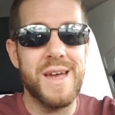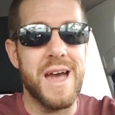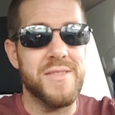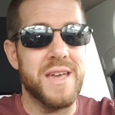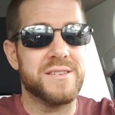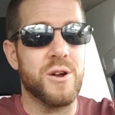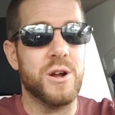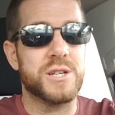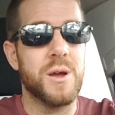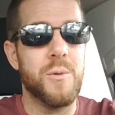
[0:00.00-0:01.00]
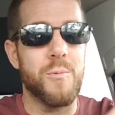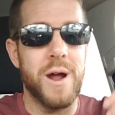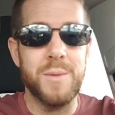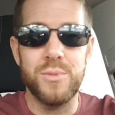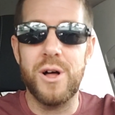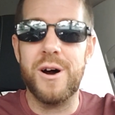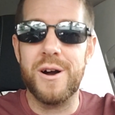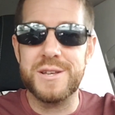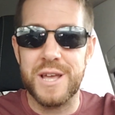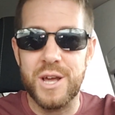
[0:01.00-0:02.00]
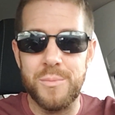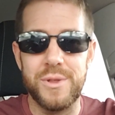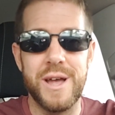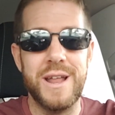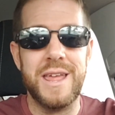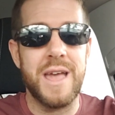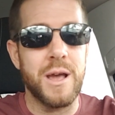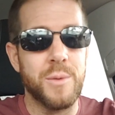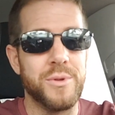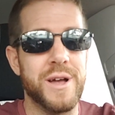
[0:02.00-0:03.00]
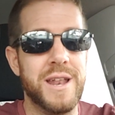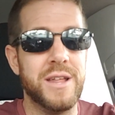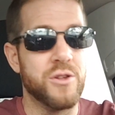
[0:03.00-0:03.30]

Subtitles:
and they start writing blogs and complaining.